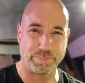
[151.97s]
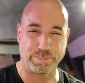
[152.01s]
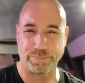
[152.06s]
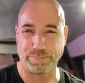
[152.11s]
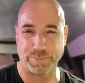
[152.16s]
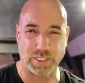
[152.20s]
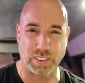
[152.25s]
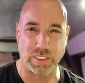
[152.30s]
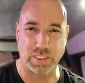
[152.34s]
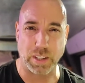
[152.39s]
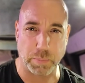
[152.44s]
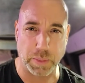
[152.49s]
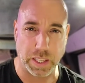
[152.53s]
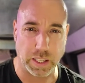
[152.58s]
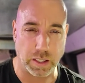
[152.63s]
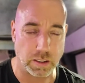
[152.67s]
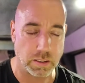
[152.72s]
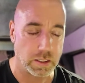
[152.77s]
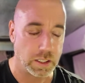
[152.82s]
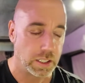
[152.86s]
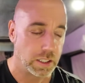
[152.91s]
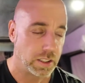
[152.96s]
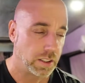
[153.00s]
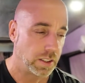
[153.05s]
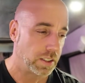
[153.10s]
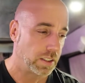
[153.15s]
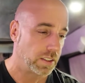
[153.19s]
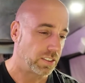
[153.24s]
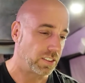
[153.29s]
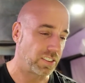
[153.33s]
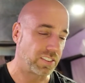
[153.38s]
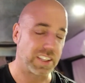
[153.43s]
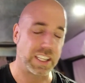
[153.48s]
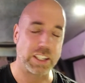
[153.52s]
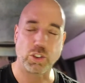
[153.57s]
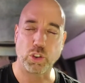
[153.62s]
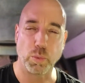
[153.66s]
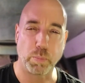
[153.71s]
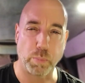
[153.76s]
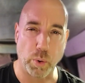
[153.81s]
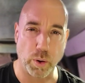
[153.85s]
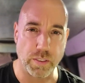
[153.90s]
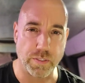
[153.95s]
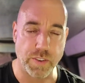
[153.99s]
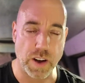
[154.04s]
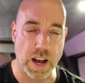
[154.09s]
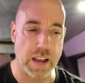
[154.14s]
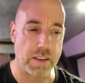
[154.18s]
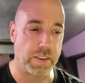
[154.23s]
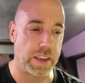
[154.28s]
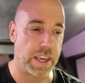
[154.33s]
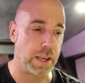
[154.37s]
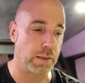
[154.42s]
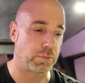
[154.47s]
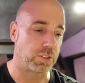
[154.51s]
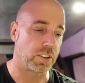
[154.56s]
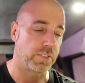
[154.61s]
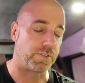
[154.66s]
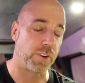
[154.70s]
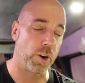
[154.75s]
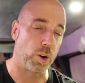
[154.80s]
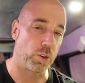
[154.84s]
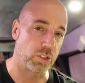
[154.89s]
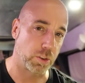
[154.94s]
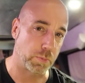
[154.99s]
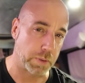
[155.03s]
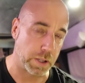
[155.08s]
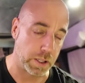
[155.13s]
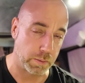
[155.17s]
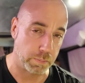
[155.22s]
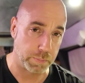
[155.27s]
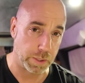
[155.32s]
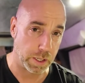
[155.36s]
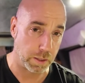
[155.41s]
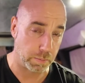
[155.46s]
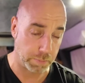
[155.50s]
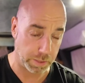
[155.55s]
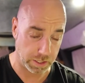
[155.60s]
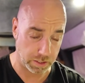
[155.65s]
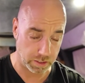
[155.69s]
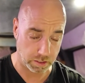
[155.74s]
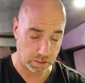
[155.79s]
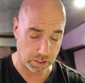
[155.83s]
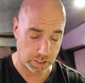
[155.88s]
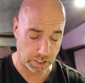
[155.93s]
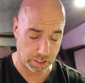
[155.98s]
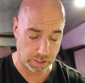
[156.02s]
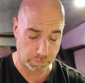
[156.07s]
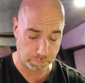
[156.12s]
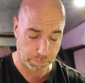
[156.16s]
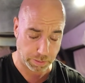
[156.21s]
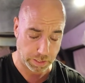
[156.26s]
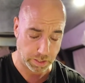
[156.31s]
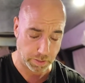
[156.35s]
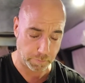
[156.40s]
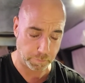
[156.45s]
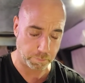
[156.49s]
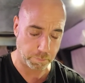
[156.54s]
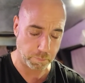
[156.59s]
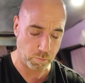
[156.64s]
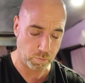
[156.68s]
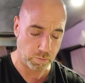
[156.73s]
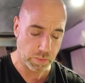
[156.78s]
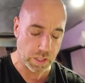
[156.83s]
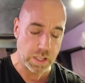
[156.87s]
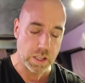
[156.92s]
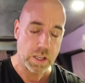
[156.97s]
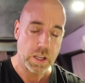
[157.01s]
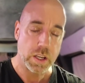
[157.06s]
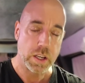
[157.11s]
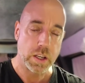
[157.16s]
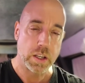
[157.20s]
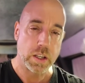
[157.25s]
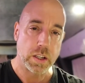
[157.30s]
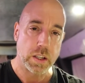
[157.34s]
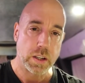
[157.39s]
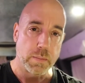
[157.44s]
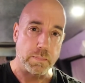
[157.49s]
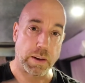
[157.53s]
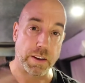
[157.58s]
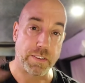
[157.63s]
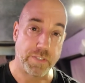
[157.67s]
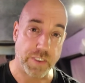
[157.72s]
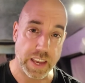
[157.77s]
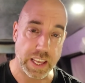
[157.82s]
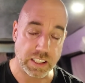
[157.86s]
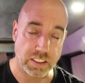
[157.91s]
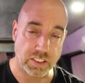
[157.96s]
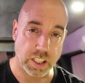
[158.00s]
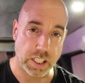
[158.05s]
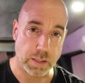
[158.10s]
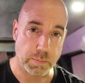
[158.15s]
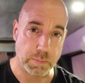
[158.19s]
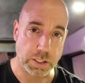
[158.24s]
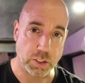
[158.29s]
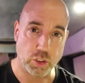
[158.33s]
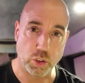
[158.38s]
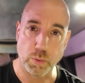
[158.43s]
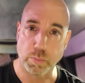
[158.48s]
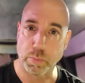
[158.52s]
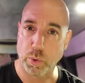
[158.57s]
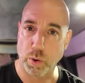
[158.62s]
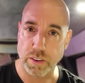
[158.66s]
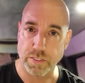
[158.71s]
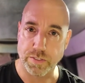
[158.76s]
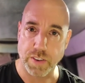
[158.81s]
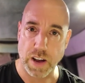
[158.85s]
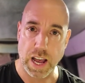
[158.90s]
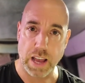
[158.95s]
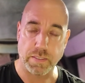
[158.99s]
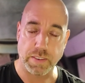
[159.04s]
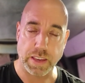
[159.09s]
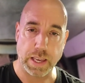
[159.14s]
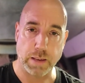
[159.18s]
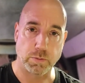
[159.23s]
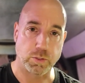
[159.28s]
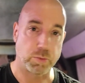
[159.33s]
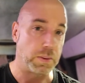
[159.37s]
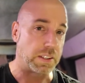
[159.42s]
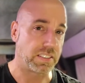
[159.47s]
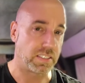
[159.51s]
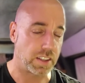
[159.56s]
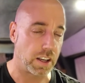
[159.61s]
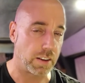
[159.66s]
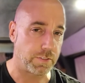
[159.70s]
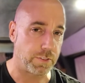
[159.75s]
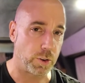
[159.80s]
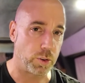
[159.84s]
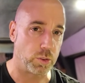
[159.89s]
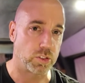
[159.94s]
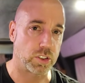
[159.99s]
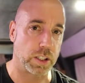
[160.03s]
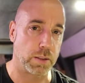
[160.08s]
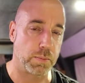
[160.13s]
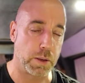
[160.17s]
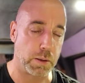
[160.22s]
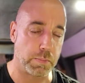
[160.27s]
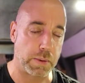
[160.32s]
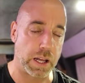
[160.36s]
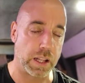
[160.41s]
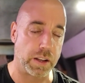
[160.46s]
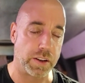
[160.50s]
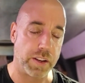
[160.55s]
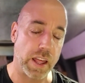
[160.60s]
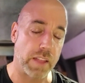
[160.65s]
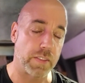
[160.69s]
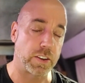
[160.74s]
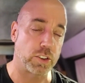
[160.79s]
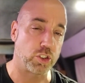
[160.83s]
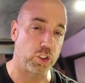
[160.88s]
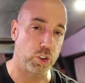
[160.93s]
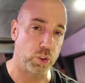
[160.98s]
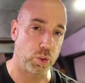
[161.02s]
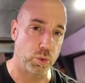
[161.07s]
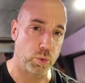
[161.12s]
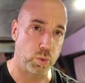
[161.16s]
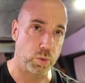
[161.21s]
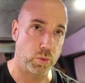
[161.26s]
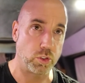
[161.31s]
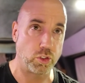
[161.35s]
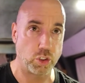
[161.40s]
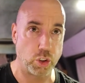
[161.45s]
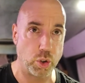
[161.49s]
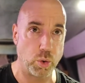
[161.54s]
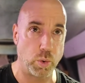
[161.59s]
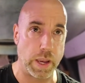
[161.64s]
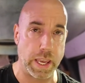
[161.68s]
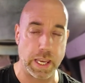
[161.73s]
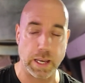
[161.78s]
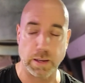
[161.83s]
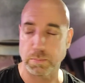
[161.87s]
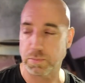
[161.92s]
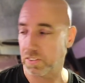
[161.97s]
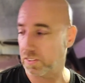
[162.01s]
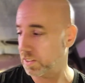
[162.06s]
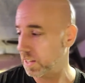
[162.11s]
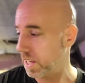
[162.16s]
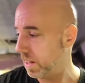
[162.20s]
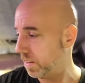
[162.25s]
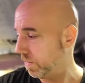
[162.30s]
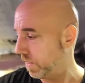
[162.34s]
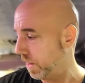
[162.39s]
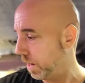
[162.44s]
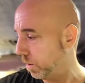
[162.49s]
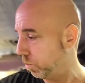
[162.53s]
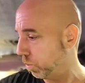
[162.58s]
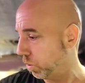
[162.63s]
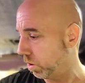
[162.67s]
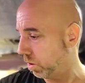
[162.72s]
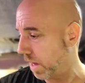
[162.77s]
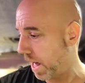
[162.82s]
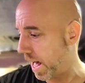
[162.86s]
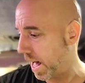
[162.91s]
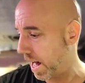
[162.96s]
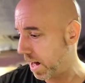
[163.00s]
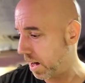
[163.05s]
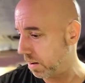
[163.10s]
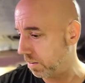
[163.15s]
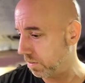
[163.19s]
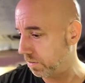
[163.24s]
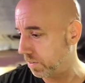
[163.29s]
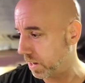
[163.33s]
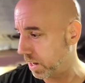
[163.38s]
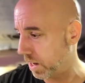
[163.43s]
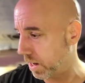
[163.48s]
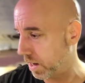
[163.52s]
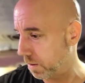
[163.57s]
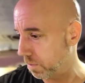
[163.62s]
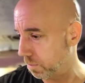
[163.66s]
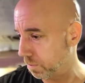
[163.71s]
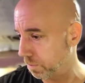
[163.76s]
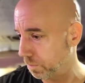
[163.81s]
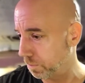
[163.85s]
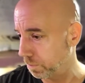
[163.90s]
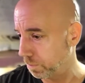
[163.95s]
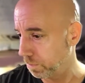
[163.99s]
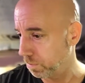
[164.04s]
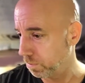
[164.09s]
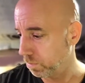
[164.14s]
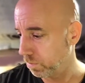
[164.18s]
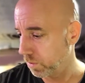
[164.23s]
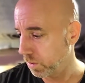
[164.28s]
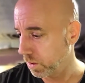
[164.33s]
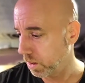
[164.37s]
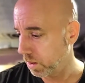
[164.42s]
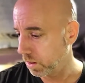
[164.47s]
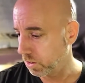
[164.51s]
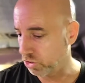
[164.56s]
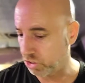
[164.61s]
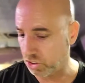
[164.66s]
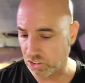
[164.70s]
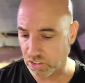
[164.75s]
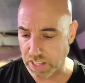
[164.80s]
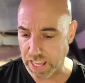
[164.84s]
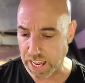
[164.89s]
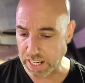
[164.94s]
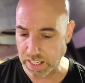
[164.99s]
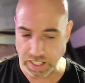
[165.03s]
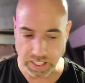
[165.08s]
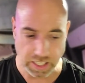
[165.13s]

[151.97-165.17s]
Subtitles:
something. Just say 2.5 amps. The phone's gonna be. My fan is gonna be 2.5 amps. My cell phone's gonna be about another 2 amps, and then we'll have just any